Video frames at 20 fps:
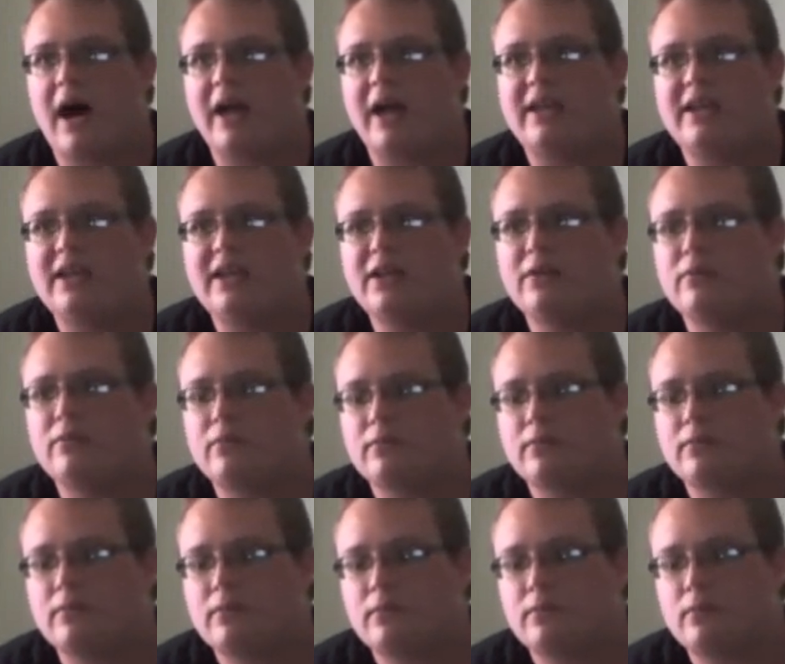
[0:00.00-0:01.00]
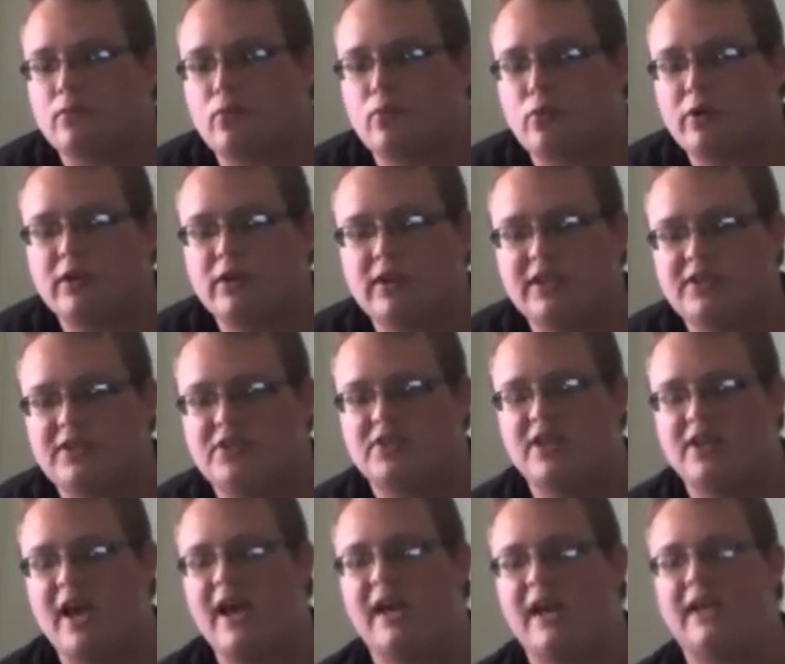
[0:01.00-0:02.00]
I can't really
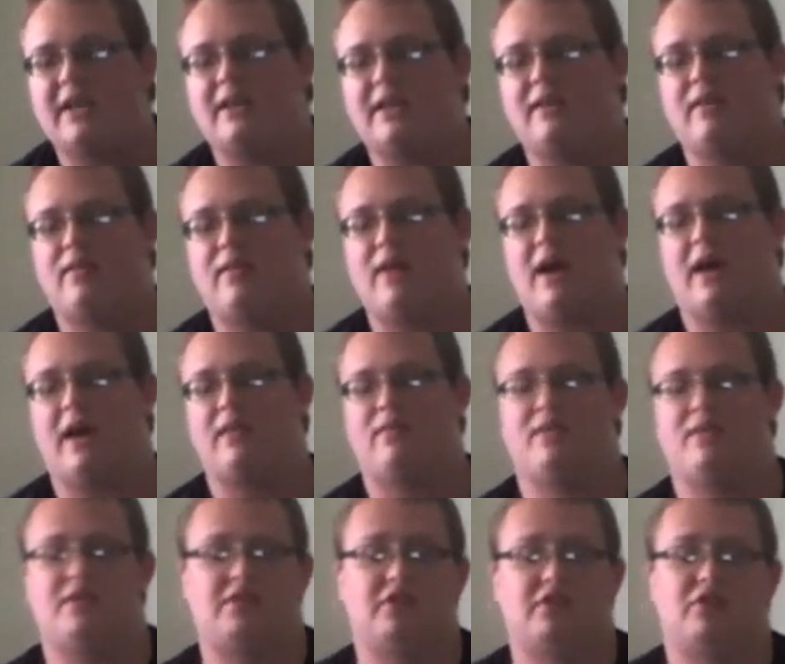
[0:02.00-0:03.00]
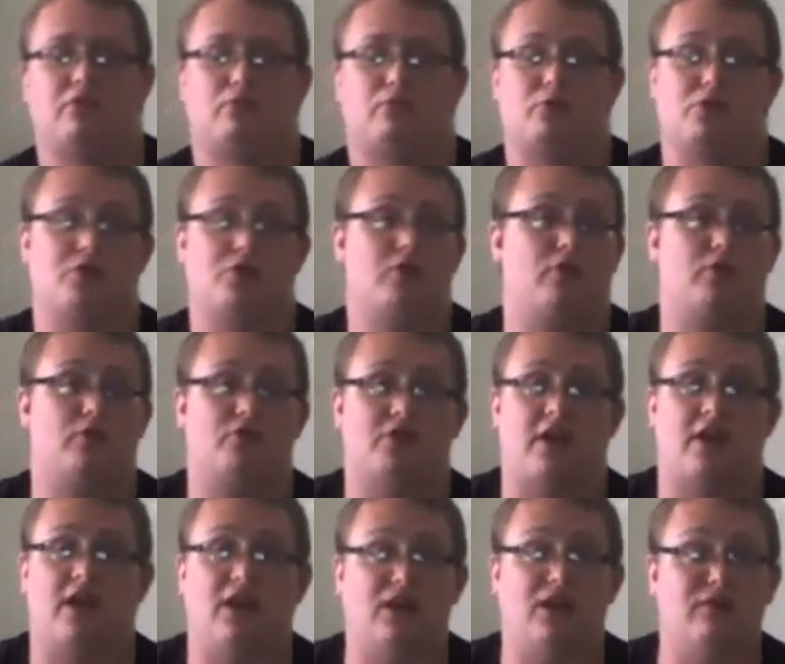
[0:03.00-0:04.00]
say that this is a return
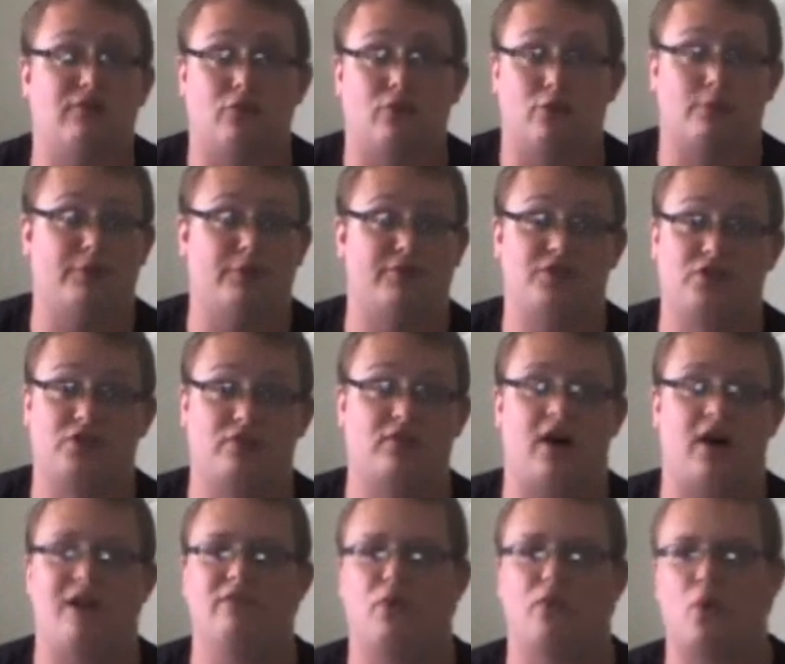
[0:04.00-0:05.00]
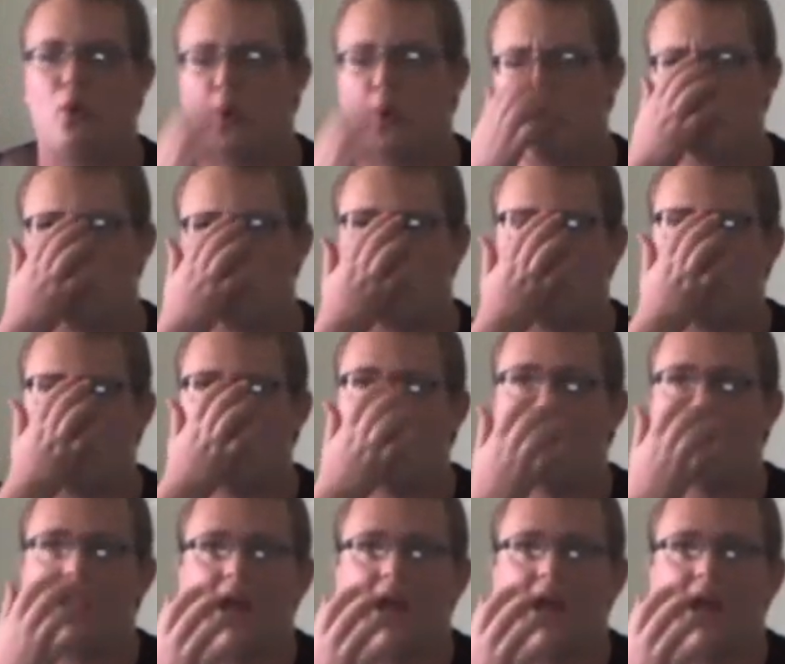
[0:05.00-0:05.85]
to any form of survival horror,